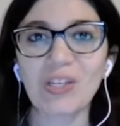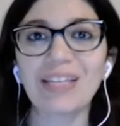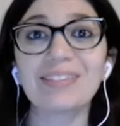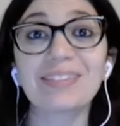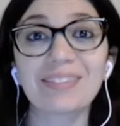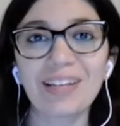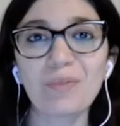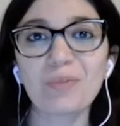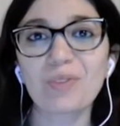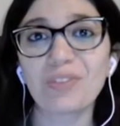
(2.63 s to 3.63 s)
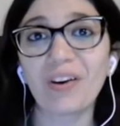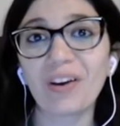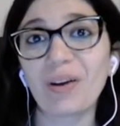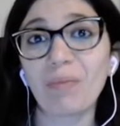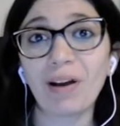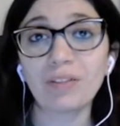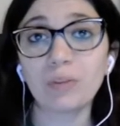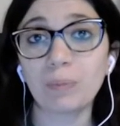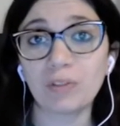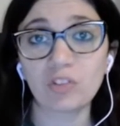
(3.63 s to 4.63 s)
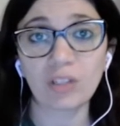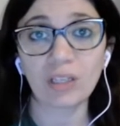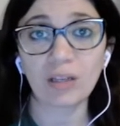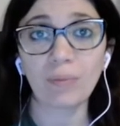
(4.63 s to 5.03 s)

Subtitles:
it is time to talk about pitching.